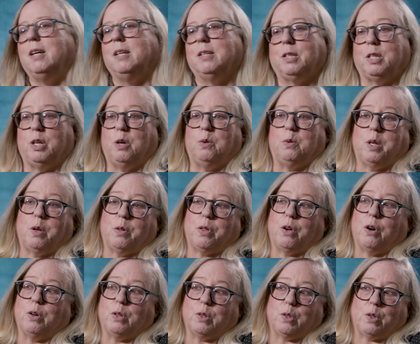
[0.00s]
So, you know,
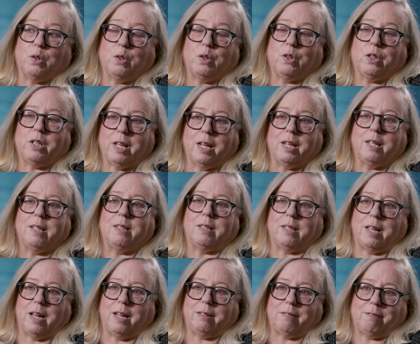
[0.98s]
there are certain things
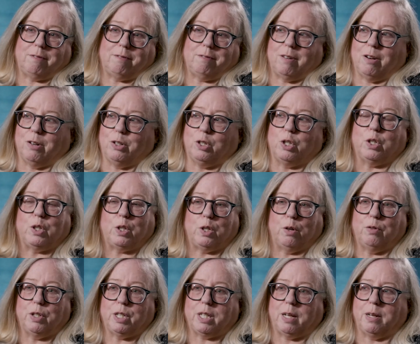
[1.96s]
that are just
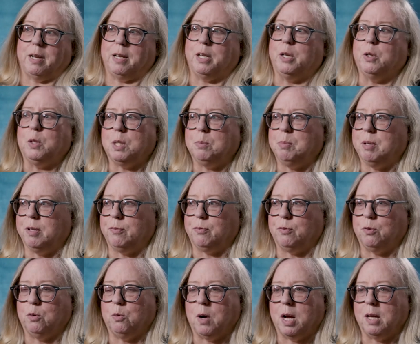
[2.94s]
overdone. It used to be
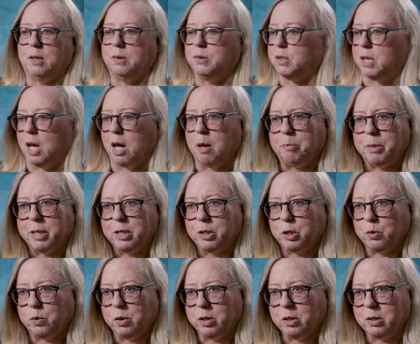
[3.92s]
for a while zombie
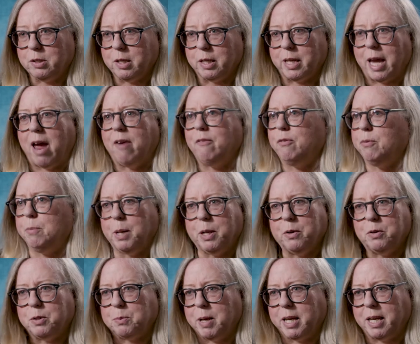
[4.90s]
shorts, like
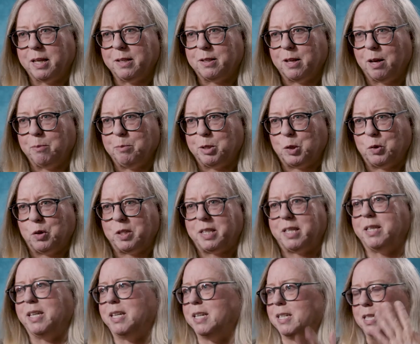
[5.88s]
everybody was making zombie shorts,
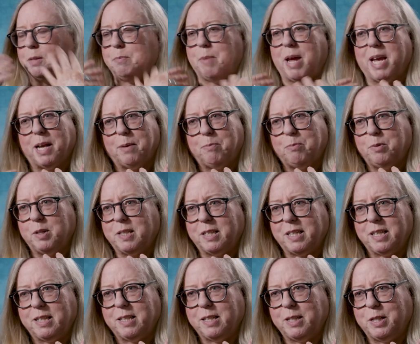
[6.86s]
I think because the makeup
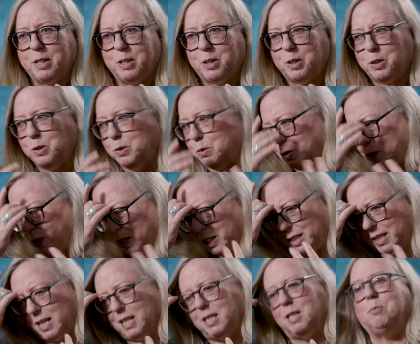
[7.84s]
was easy to do or
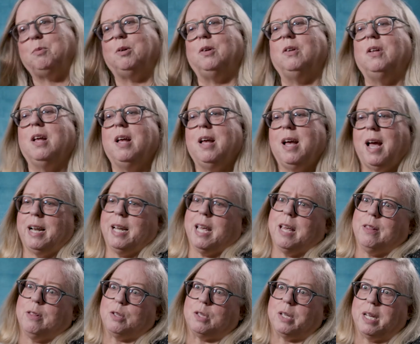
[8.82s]
accessible. And
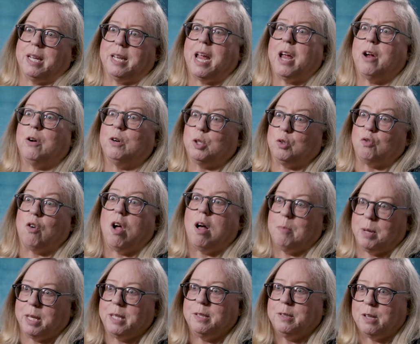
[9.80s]
again, there's inherent
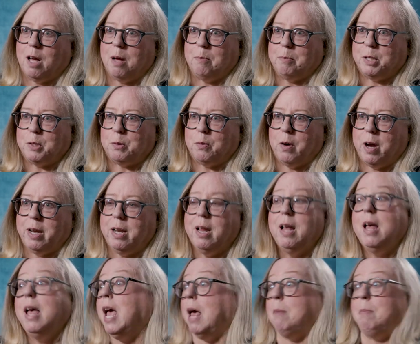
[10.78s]
drama in zombies, right?
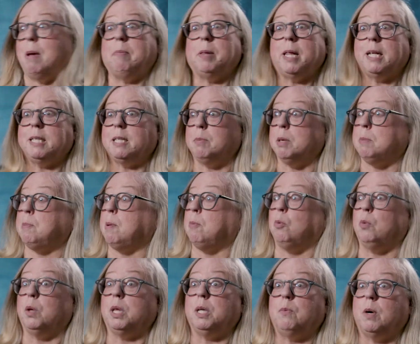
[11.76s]
And maybe that's something
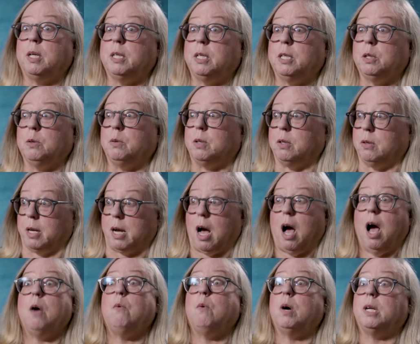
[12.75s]
people really want to do. They're like,
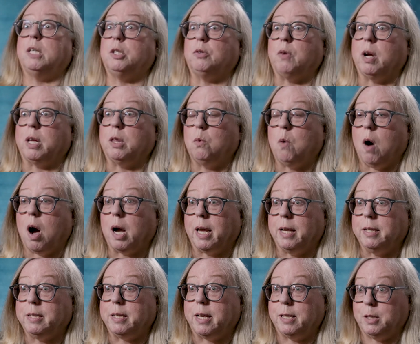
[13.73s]
I want to direct The
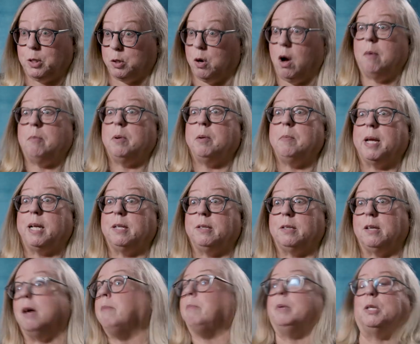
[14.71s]
Walking Dead, so I'm going to make a
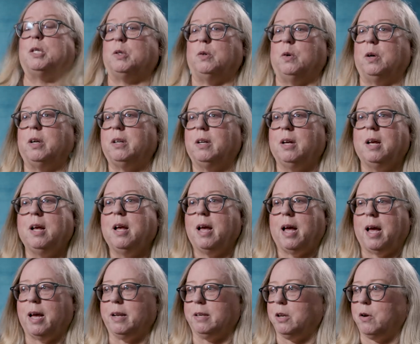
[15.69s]
zombie short.
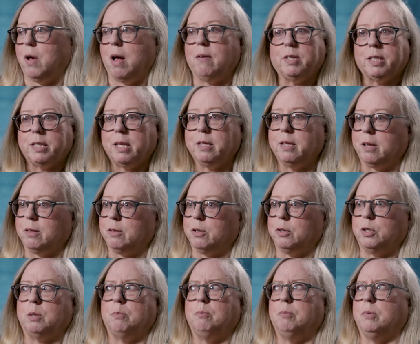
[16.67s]
And, you know, having said that,
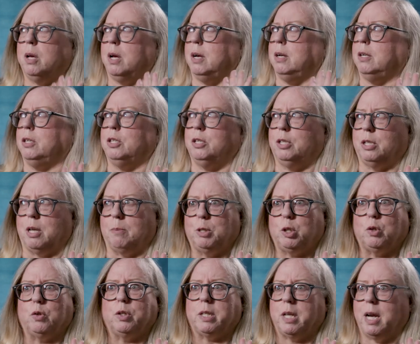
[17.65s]
there's some uh,
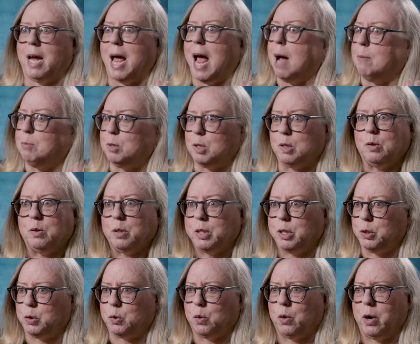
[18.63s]
zombie shorts that I
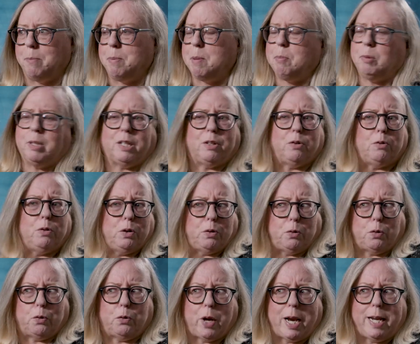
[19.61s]
absolutely adore. And people did
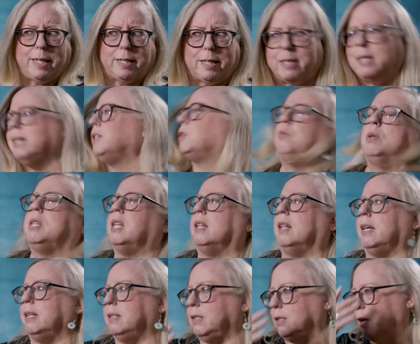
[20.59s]
crazy things with it,
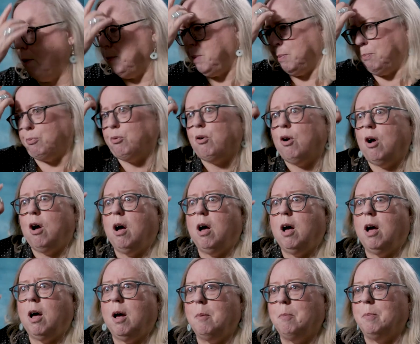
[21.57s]
like Zombie
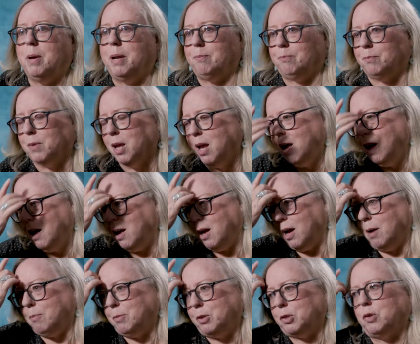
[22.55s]
Prom, and
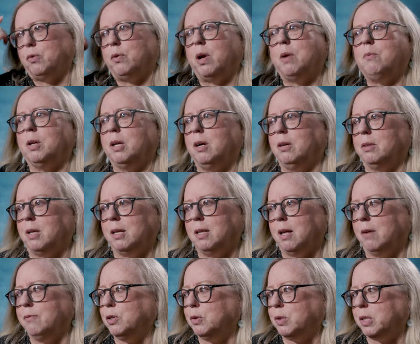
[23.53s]
um, there's a great one called I
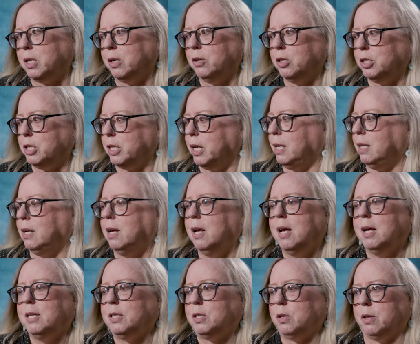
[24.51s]
Love You, Sarah Jane.
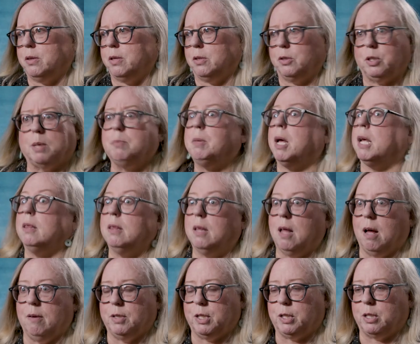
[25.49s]
So there's some I
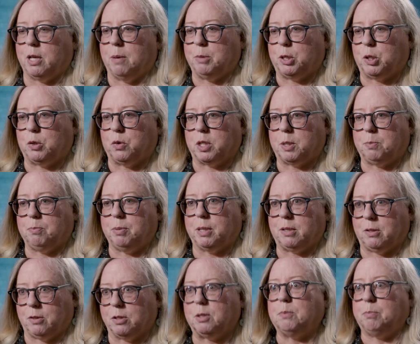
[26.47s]
love as zombie shorts,
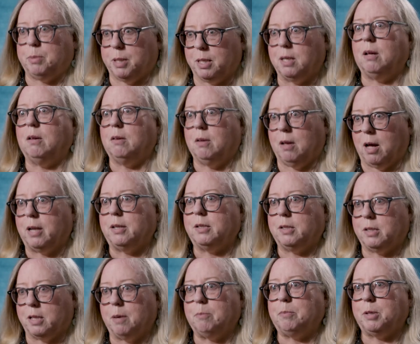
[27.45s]
but there's been a lot
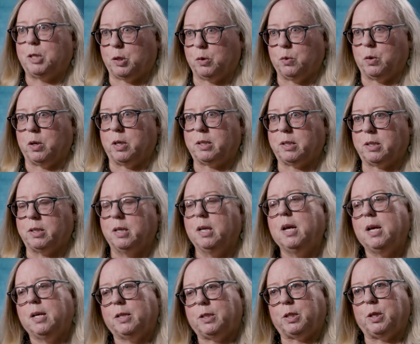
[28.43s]
of zombie shorts.
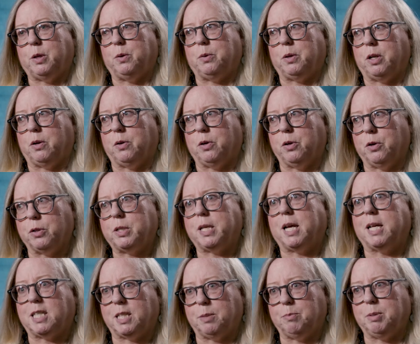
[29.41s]
So, you know, yours
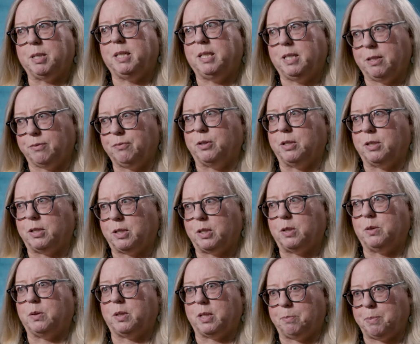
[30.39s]
has to be different
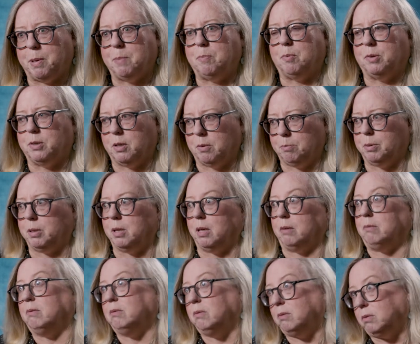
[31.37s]
so that people don't be
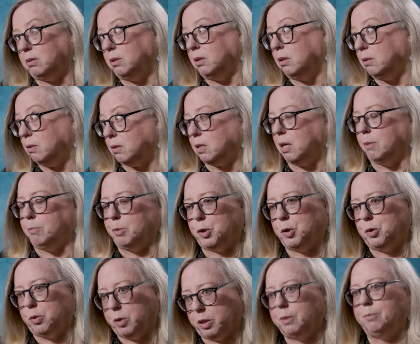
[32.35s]
like, hmm, it's another zombie
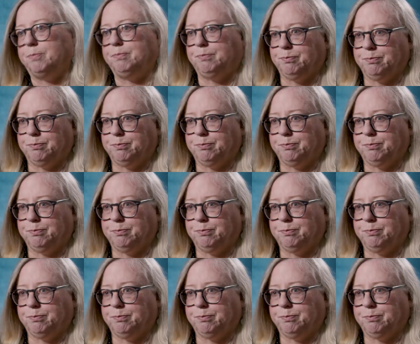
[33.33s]
short.